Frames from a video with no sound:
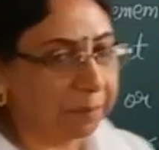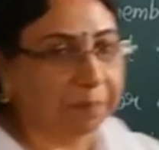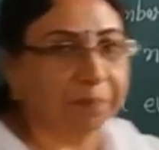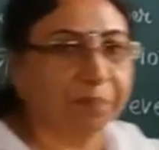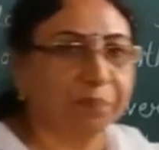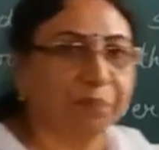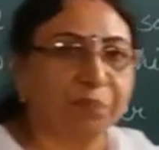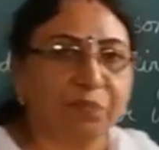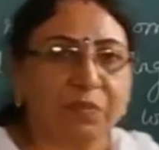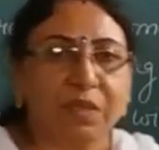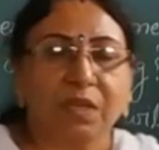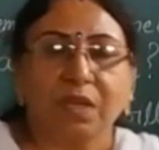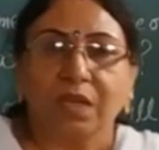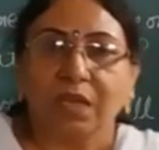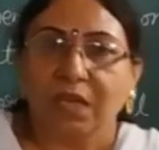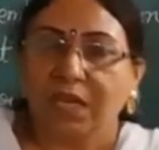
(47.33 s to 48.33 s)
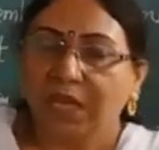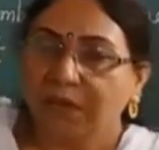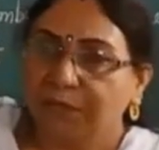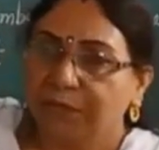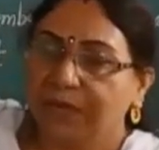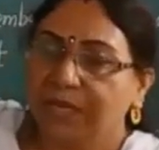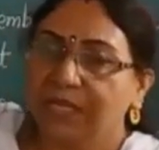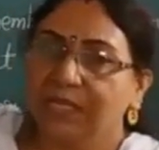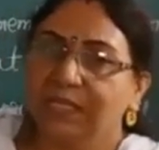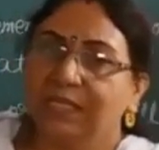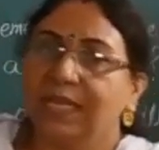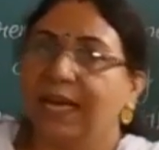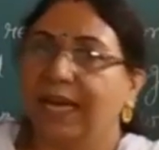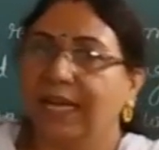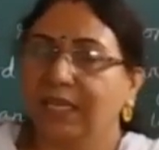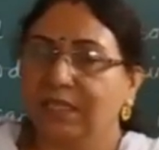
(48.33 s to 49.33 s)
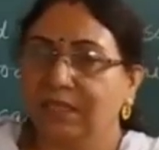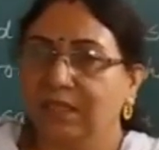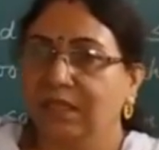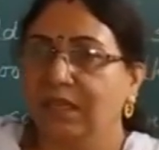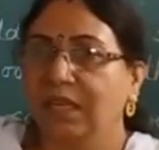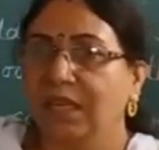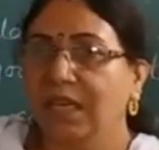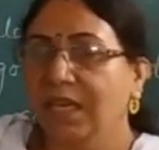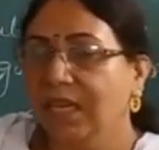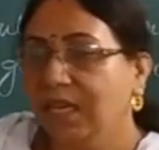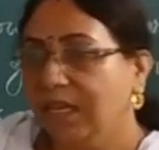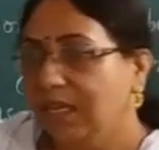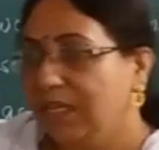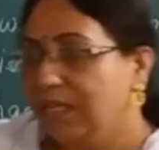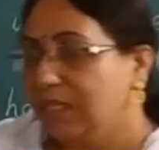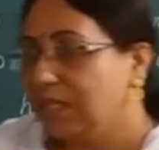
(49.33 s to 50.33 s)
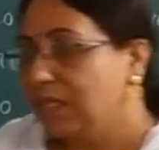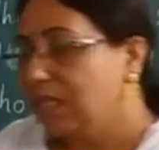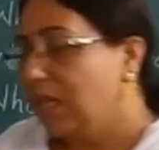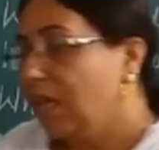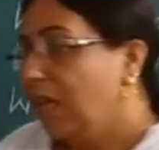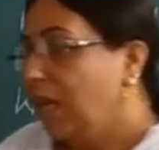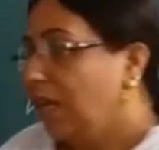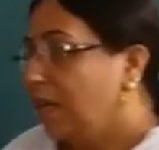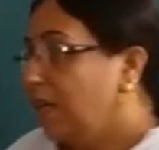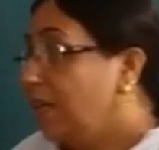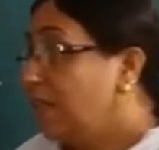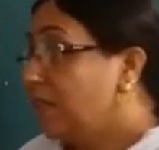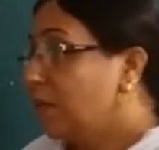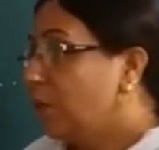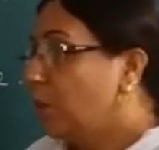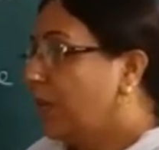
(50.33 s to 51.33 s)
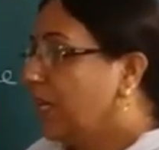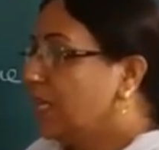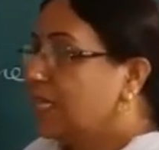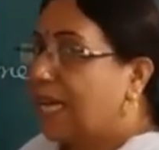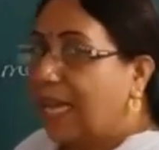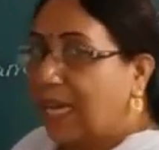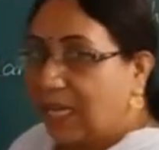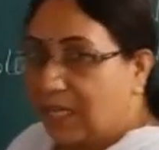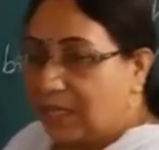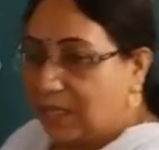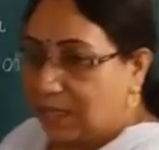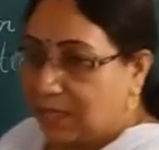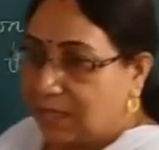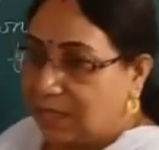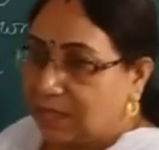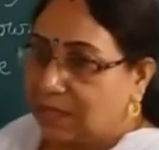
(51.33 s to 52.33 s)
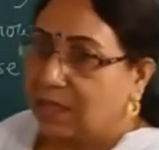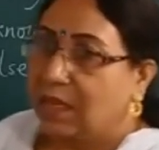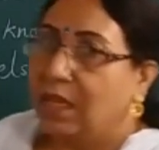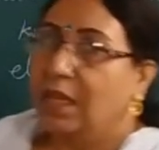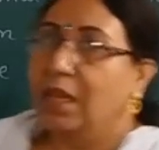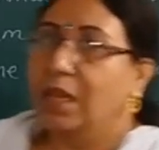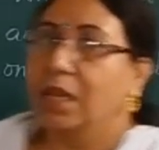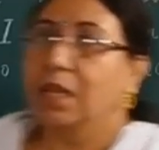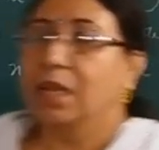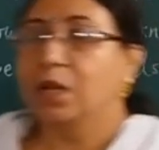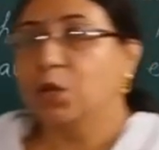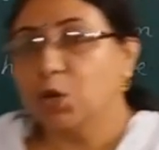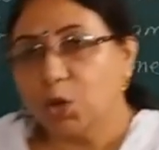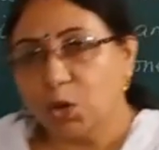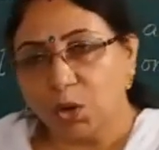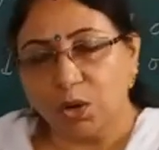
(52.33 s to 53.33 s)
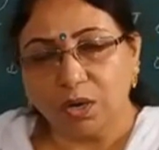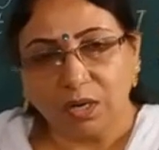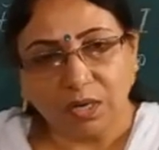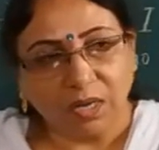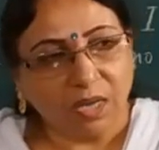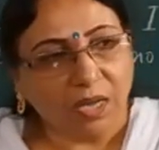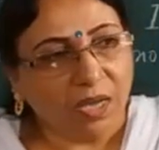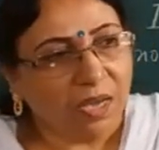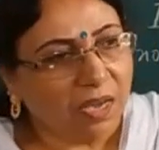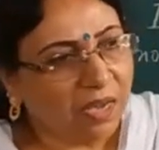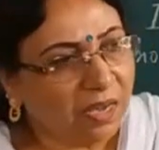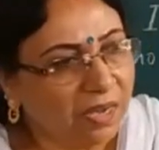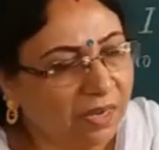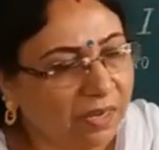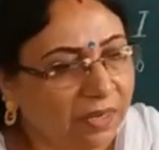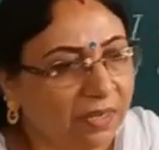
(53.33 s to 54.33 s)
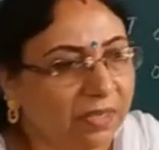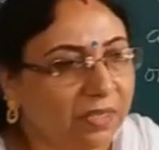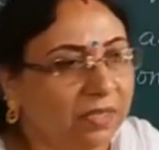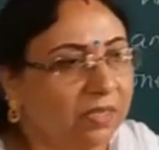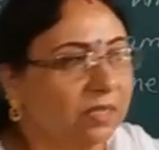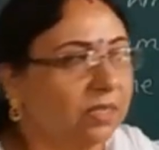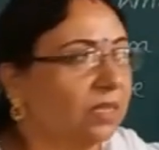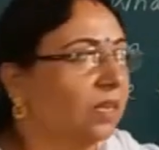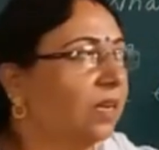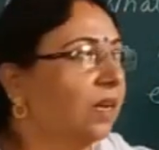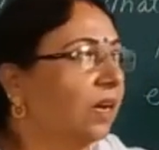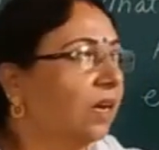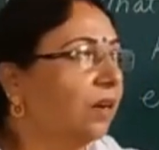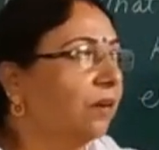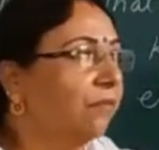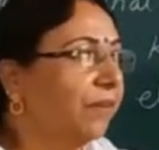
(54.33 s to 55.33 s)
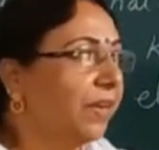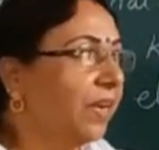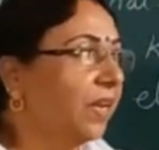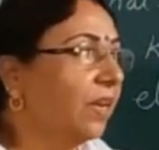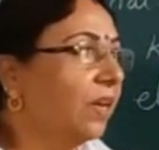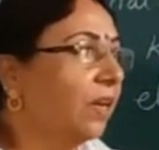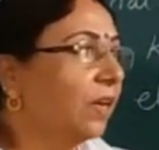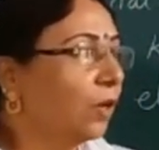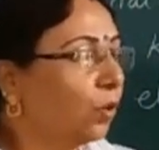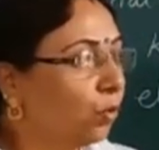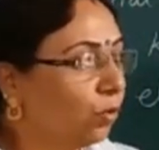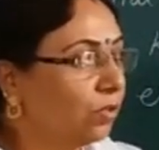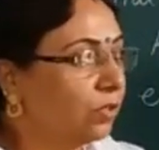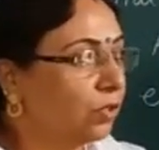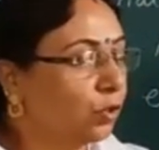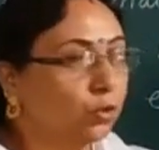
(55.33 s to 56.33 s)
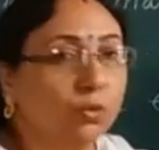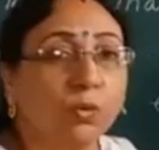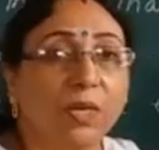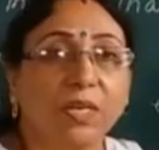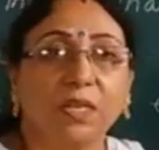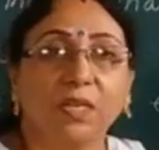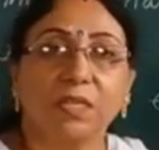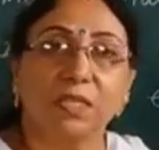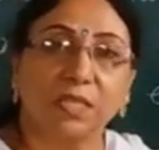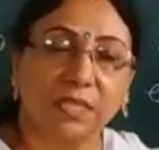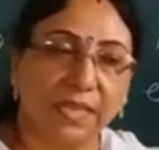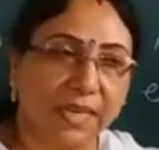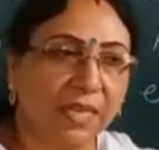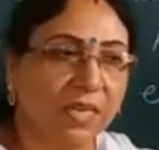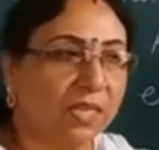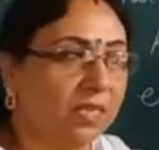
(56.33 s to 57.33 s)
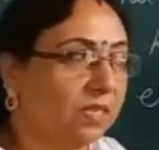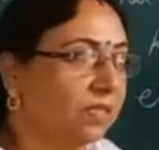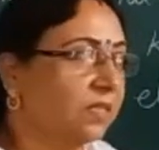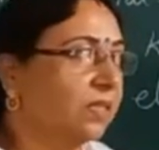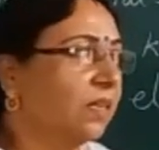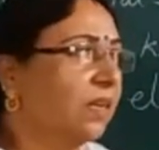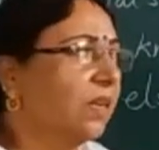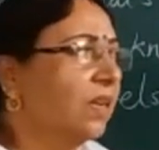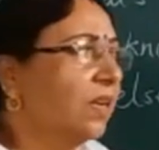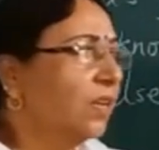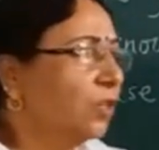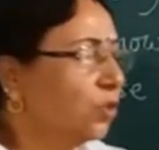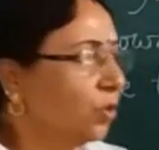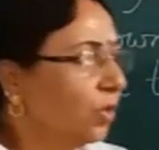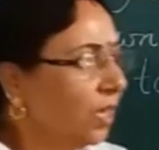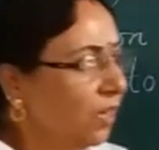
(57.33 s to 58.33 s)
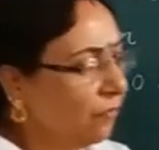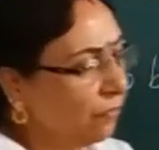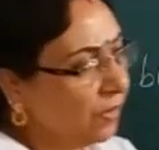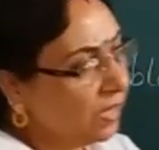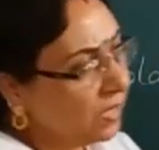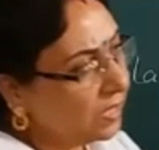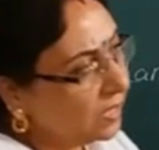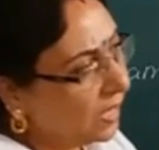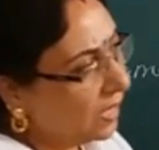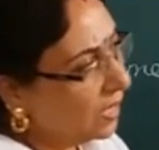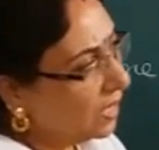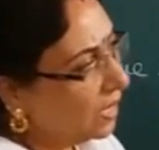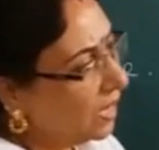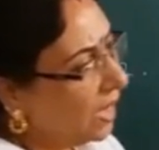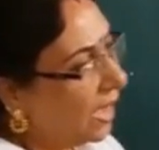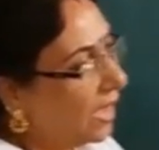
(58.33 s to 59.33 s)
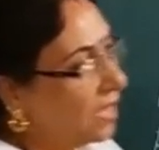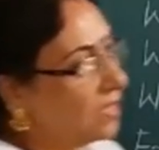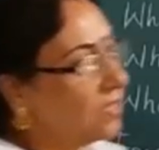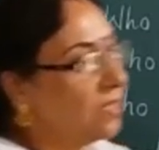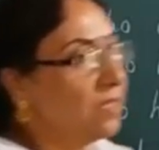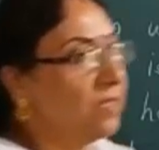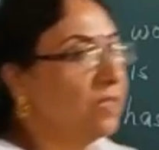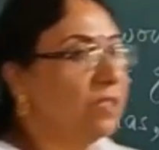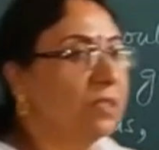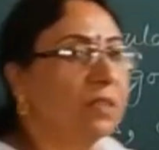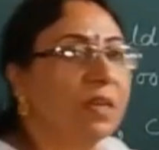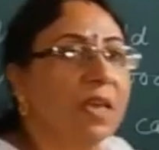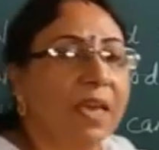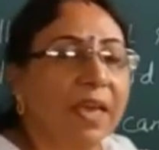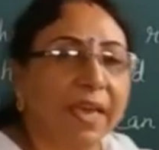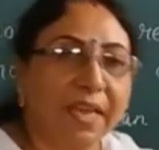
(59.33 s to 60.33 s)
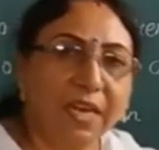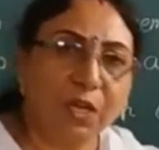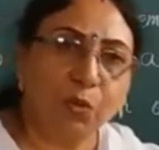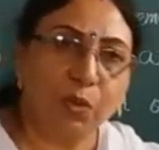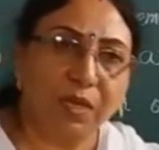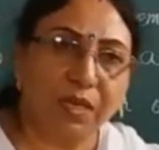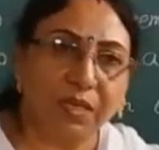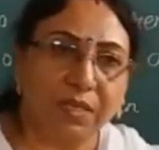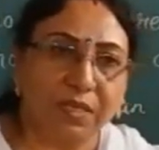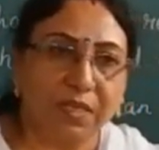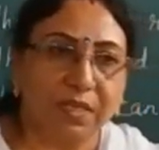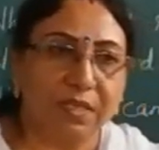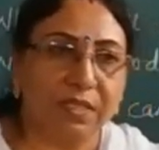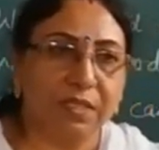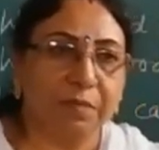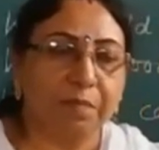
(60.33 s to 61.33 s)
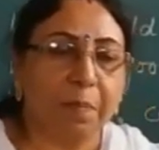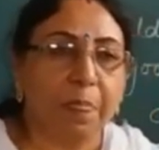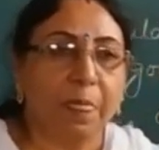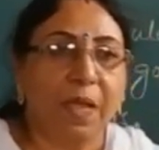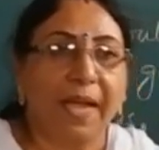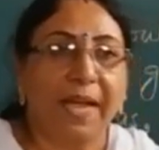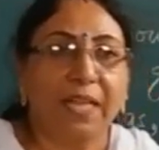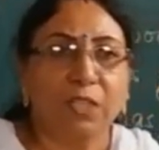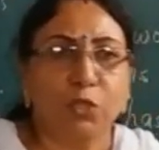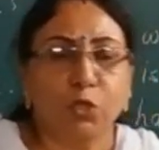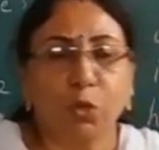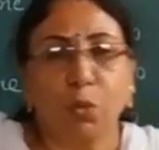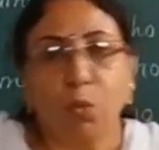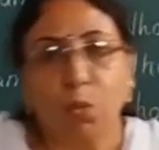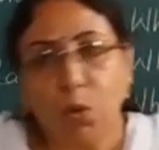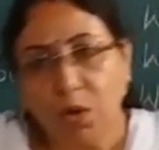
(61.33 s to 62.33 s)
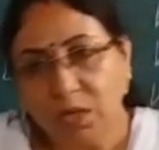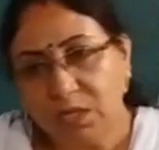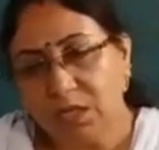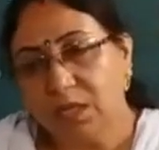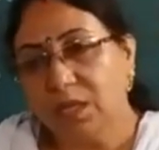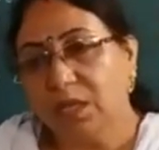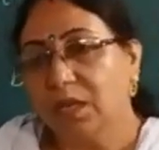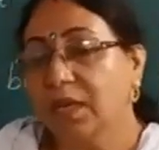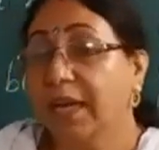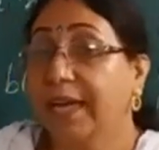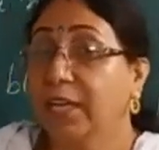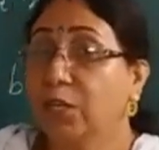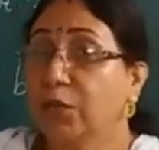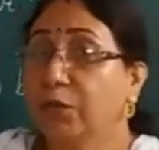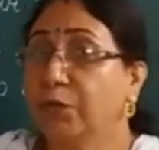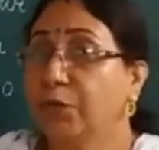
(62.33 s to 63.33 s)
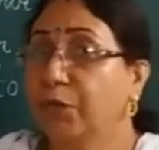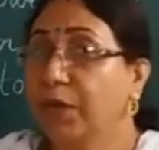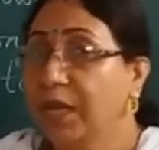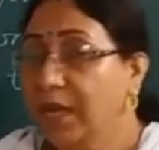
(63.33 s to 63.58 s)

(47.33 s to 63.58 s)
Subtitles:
him. He feels that he is neither very talented nor he is a very good student in studies. So he feels that he hasn't any qualities, and so what kind of